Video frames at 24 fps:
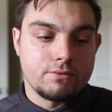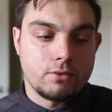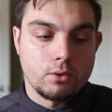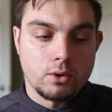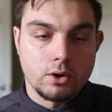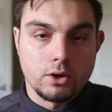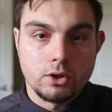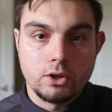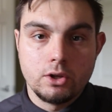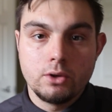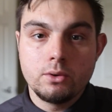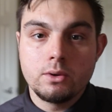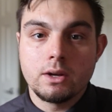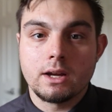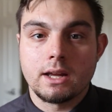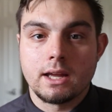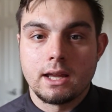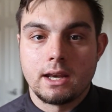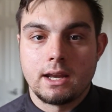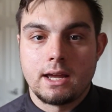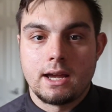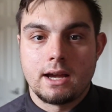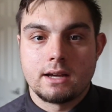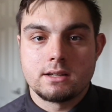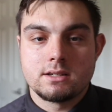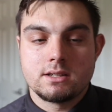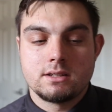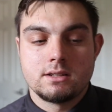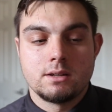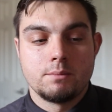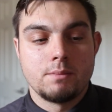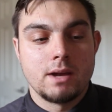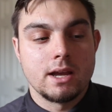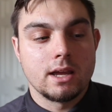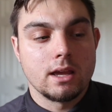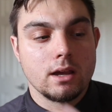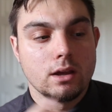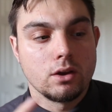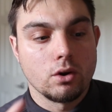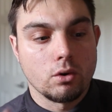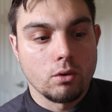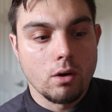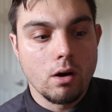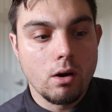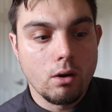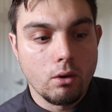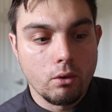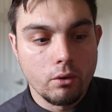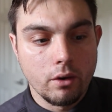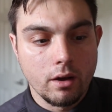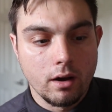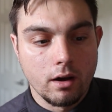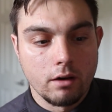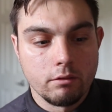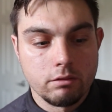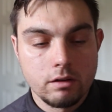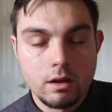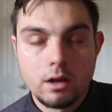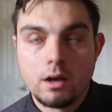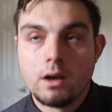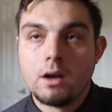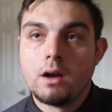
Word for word: for you to connect to make it your own of